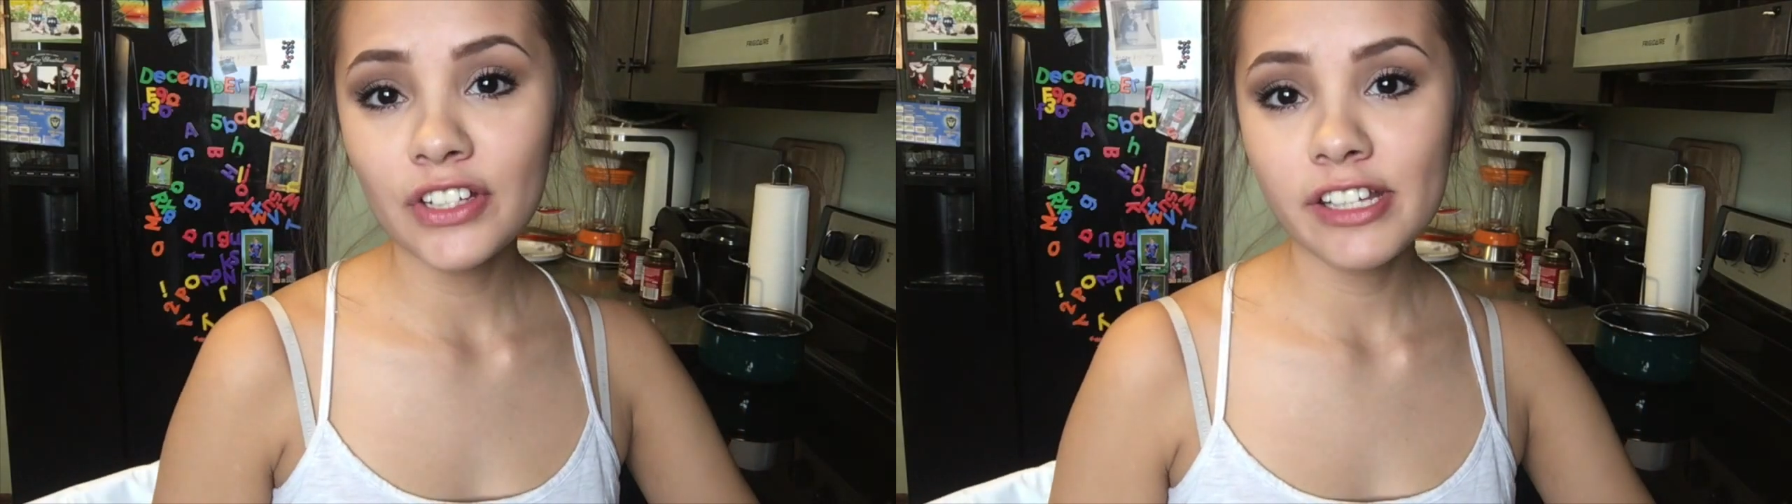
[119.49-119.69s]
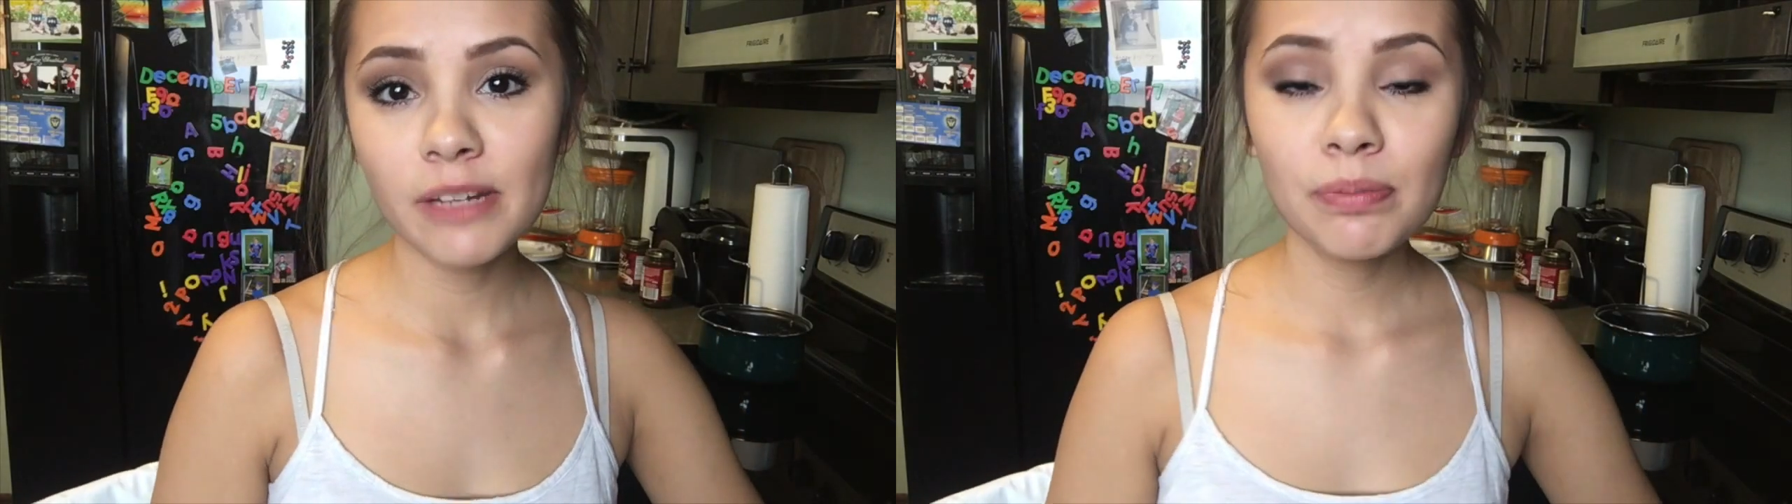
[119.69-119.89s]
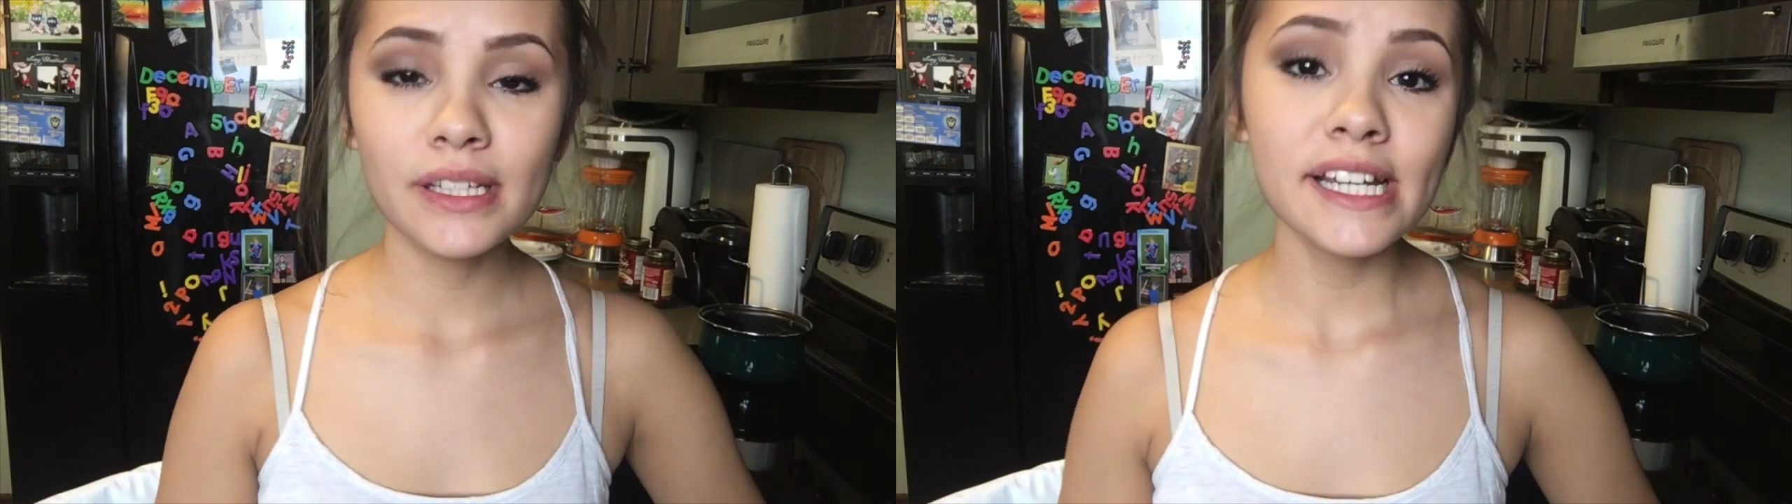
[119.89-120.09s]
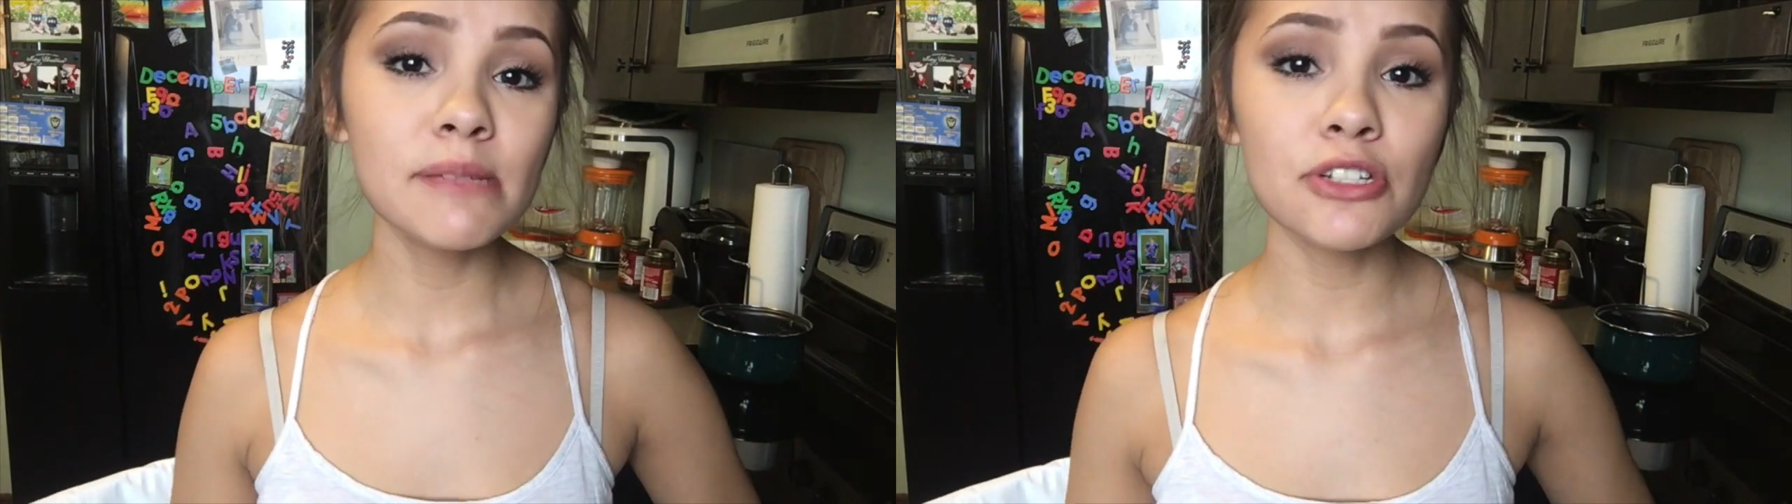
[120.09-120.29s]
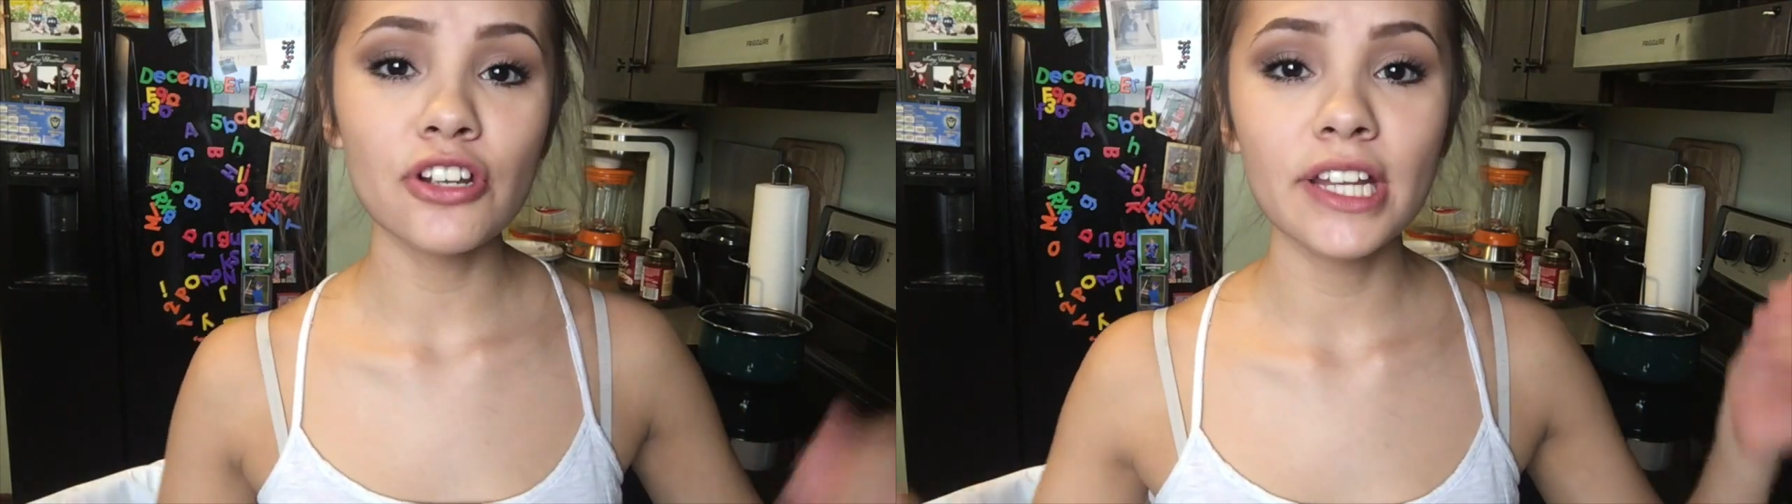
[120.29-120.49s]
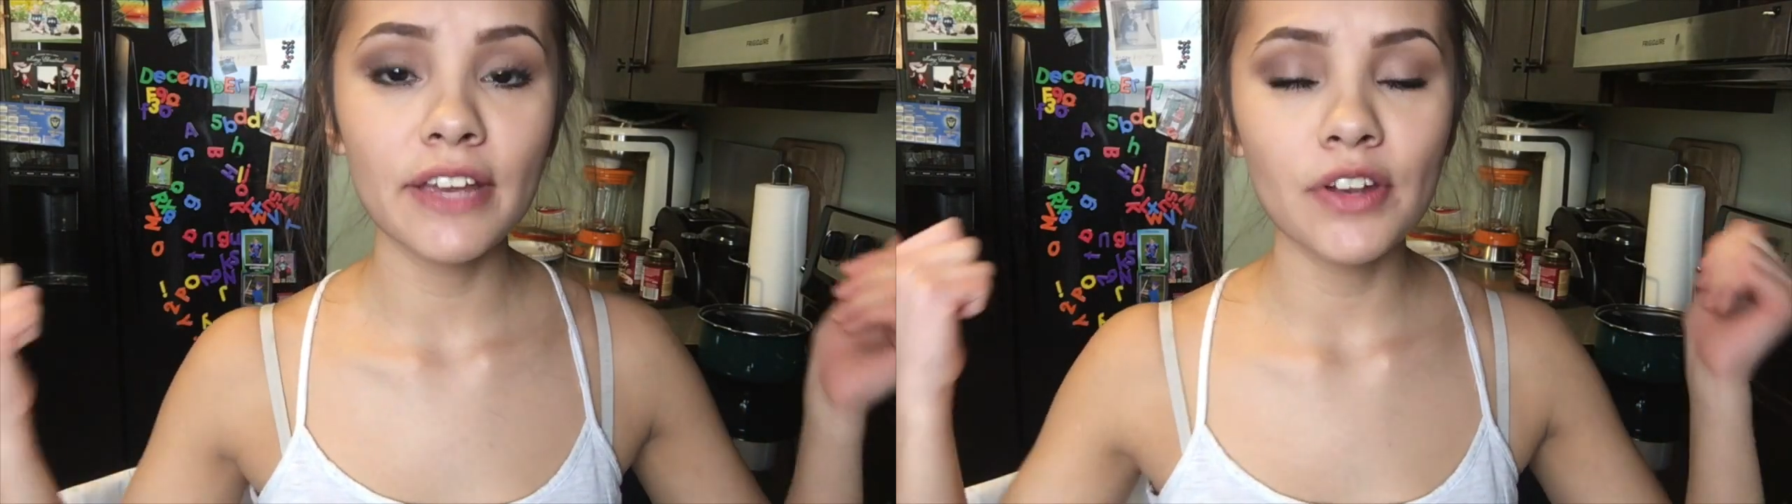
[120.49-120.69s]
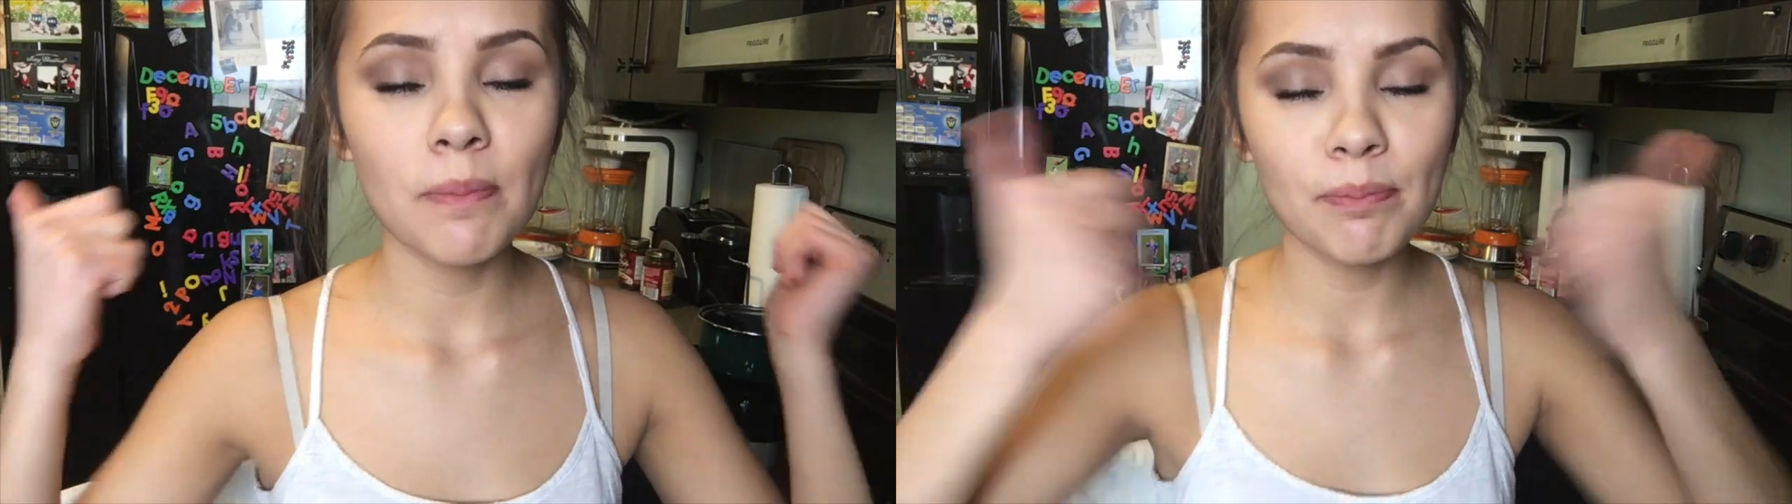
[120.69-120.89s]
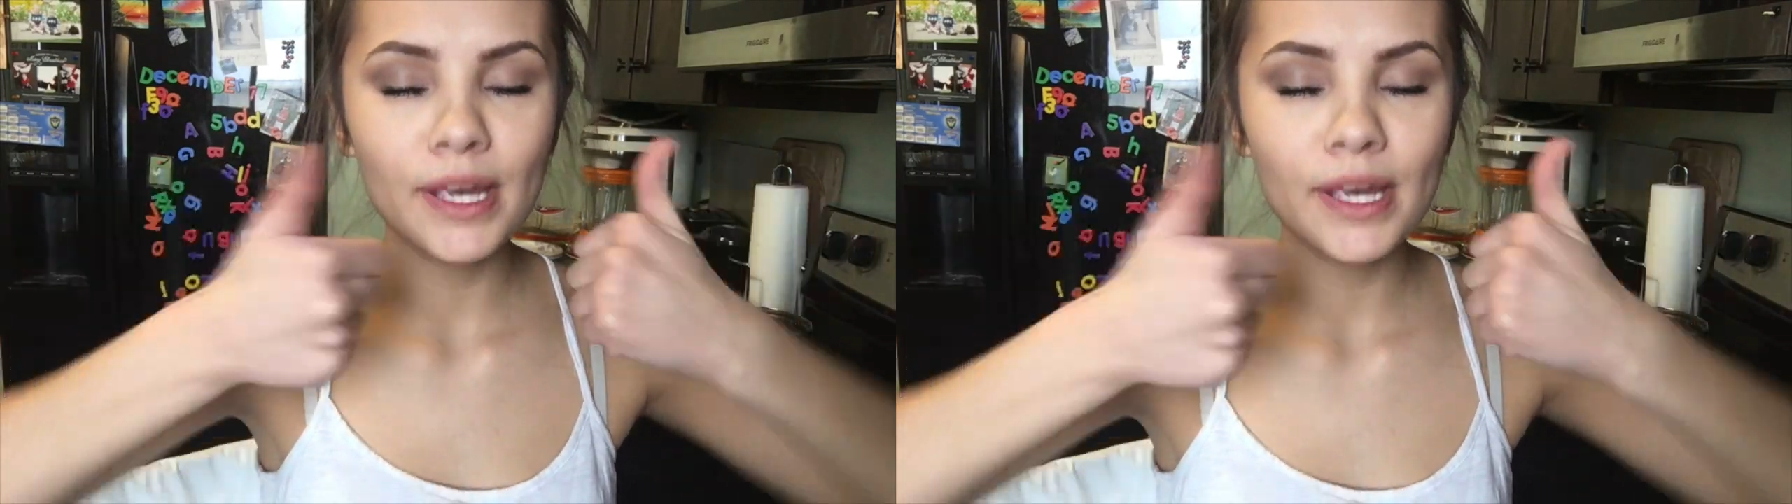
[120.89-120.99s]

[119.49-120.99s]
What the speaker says: If you did, please be sure to give it a